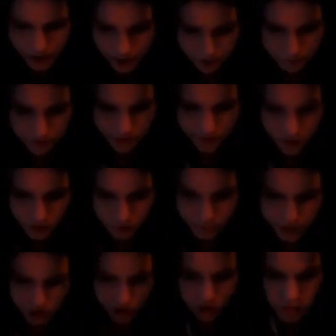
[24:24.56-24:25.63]
And then just
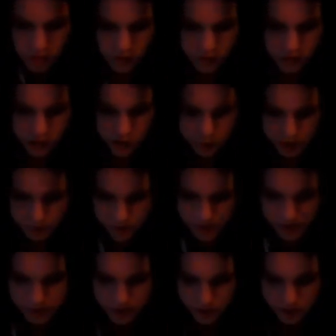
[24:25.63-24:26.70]
make sure they're a bit
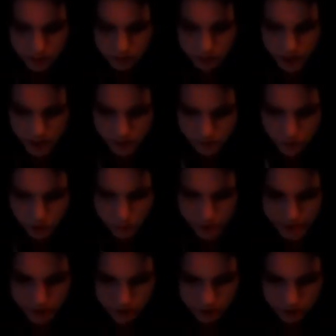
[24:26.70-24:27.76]
flatter than I've done them
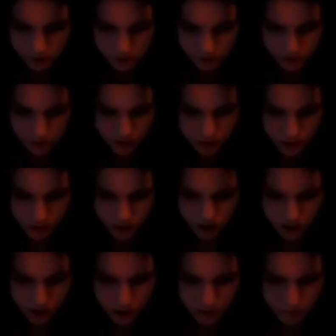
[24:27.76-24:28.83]
here.
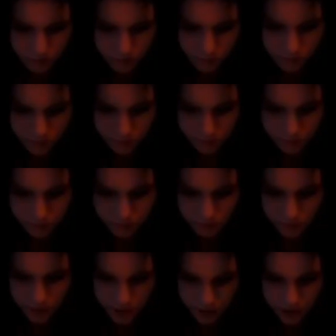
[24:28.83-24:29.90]

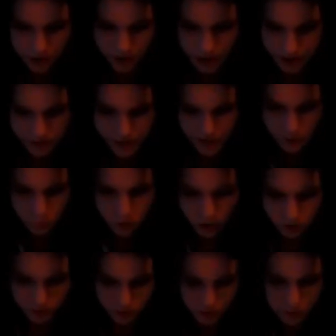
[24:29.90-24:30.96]
And there's
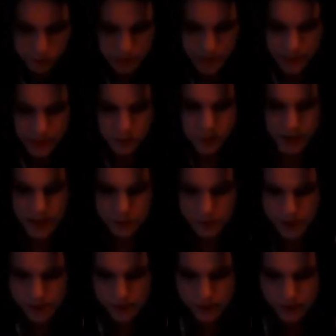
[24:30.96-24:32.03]
one completed piece,
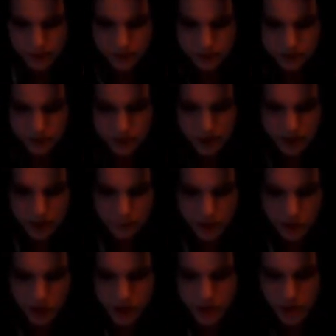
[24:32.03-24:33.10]
basically.
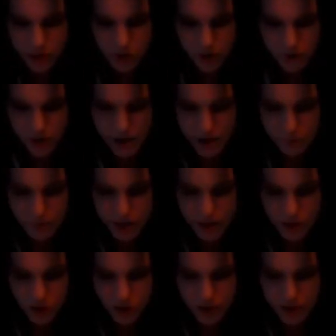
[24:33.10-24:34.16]
I just need to go over that in a
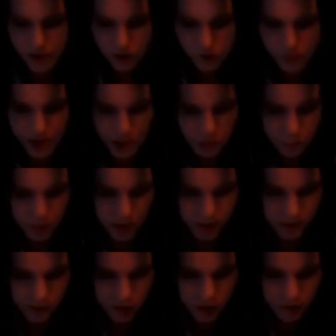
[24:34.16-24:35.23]
minute and just neaten up the edge,
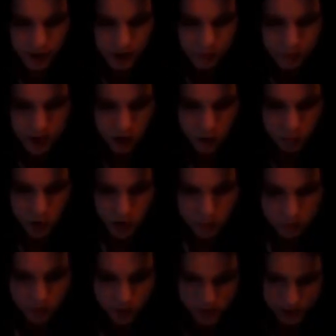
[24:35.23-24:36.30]
because I've done a really terrible
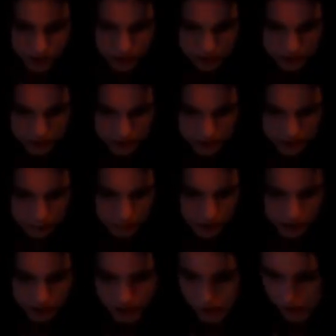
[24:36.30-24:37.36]
job of cutting that, it seems,
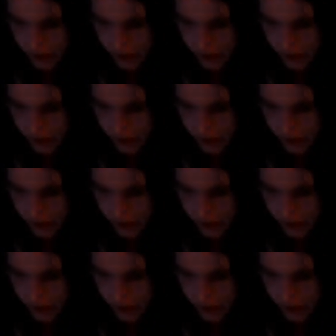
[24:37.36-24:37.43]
